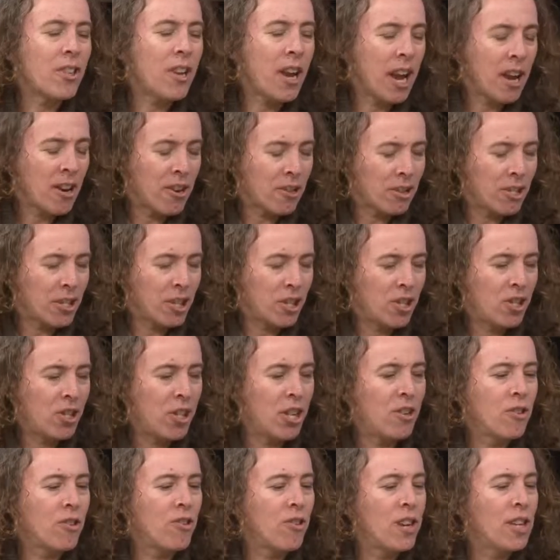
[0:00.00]
and Heritage
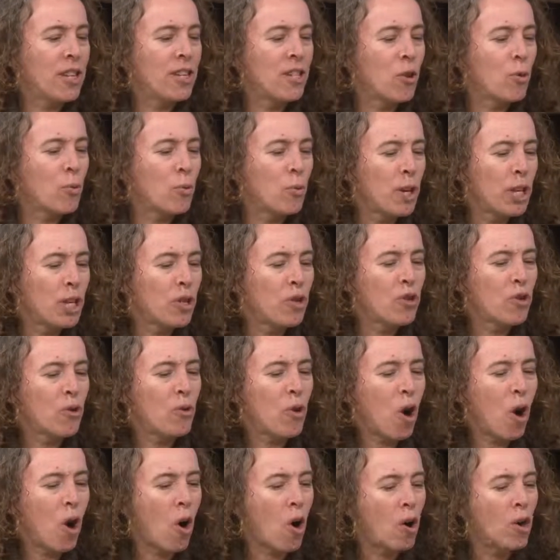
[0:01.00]
Center is a
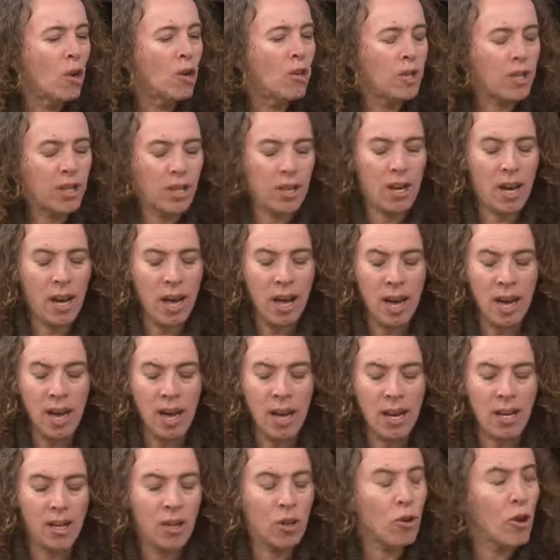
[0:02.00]
regional art
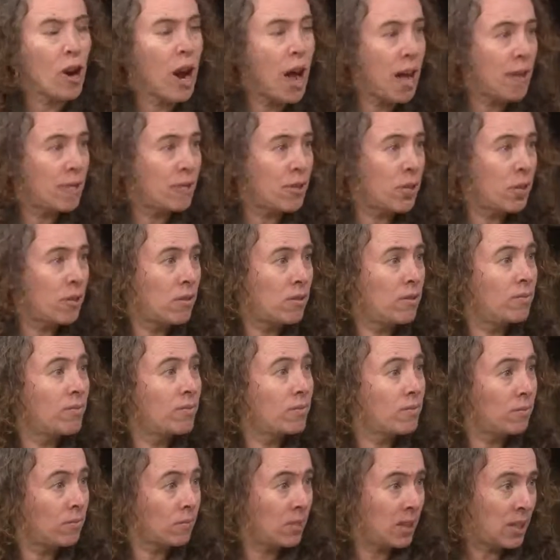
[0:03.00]
and crafts
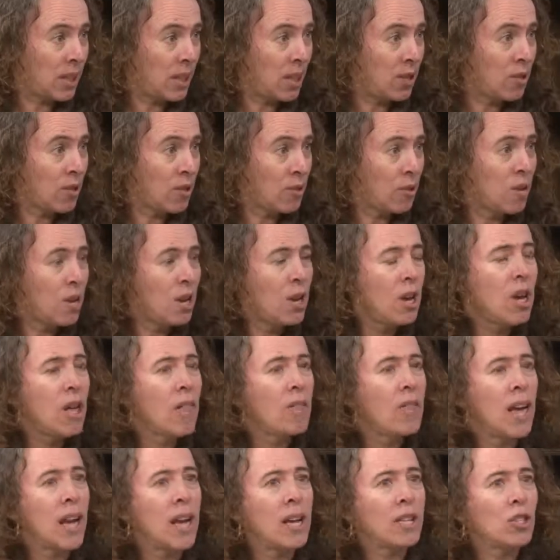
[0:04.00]
center
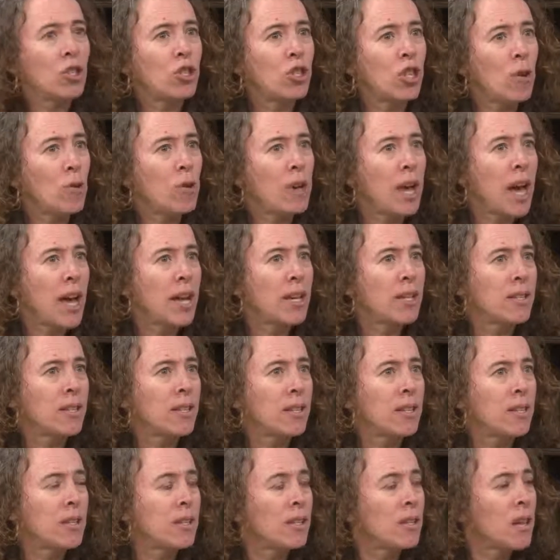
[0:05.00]
that
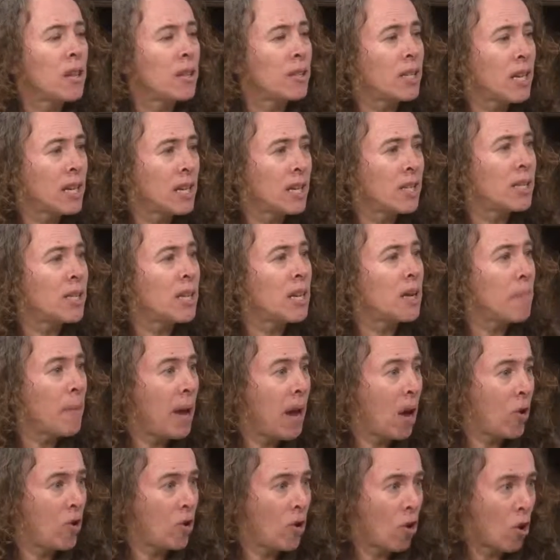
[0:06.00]
showcases Tennessee
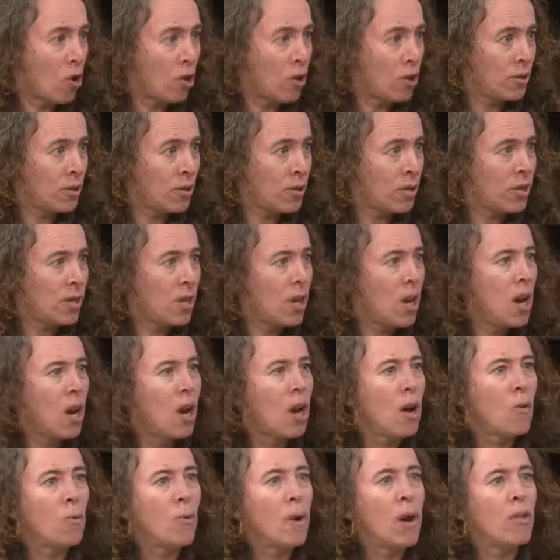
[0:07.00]
mountain arts,
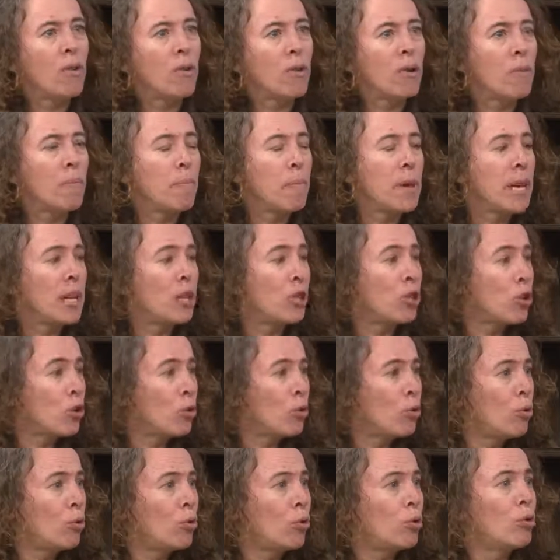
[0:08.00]
whether it be
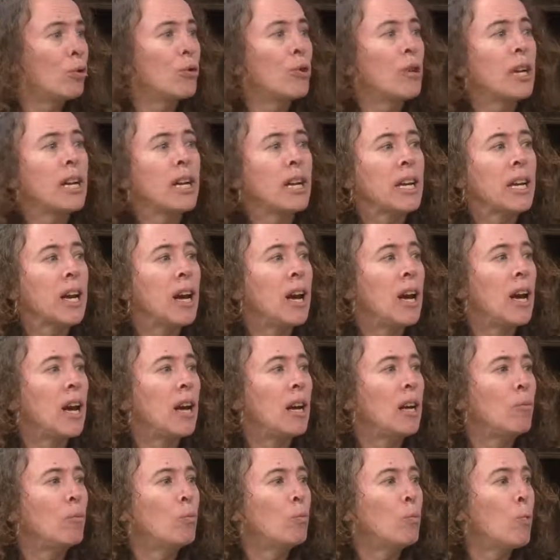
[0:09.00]
jewelry,
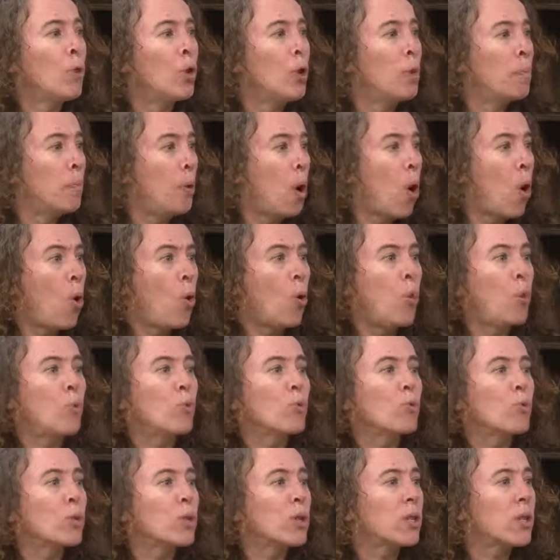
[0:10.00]
wood
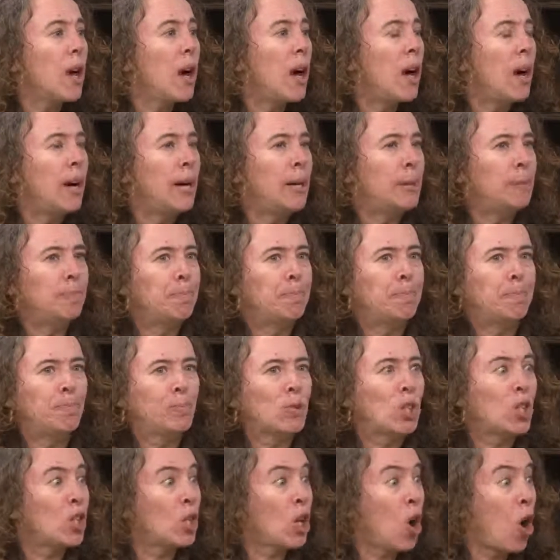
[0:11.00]
bowls,
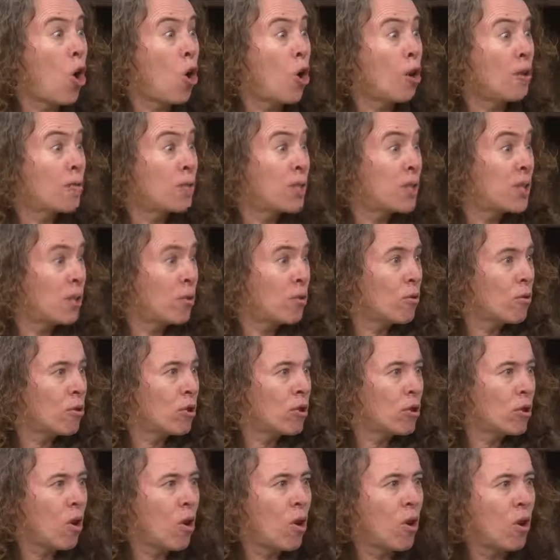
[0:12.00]
scarves, silk
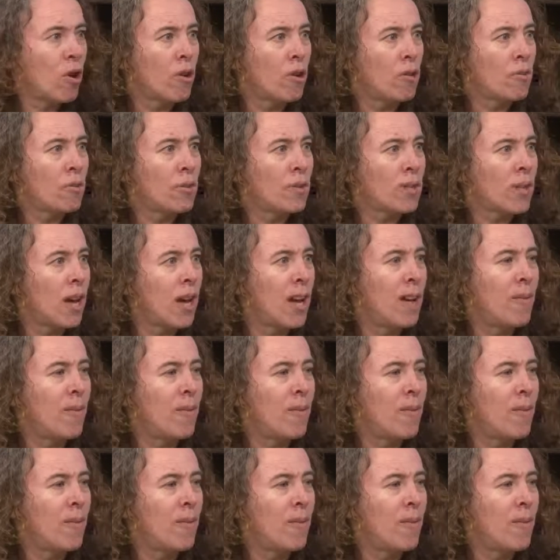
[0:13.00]
scarves.